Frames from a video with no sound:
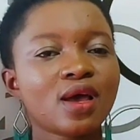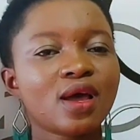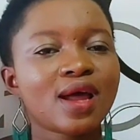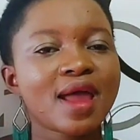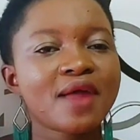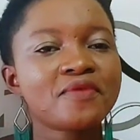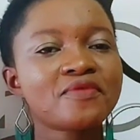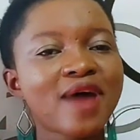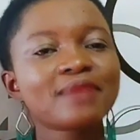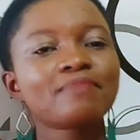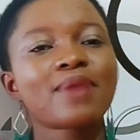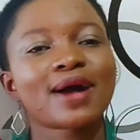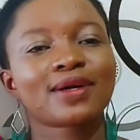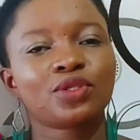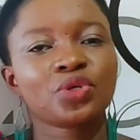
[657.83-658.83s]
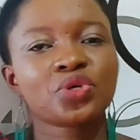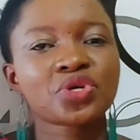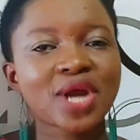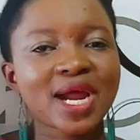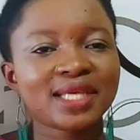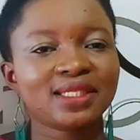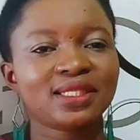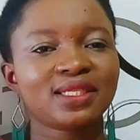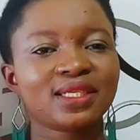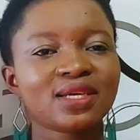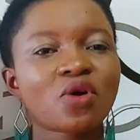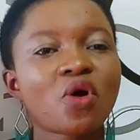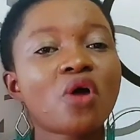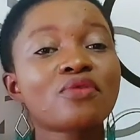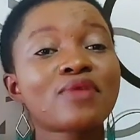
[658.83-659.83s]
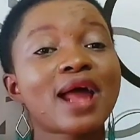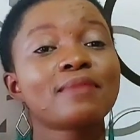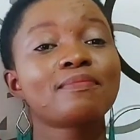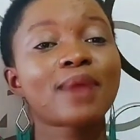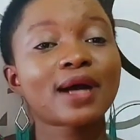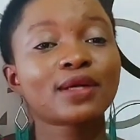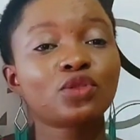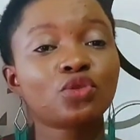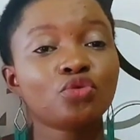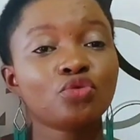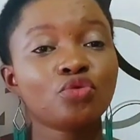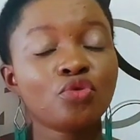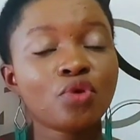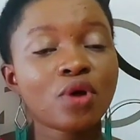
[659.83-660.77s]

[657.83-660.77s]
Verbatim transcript: uh, run back to christ or run back to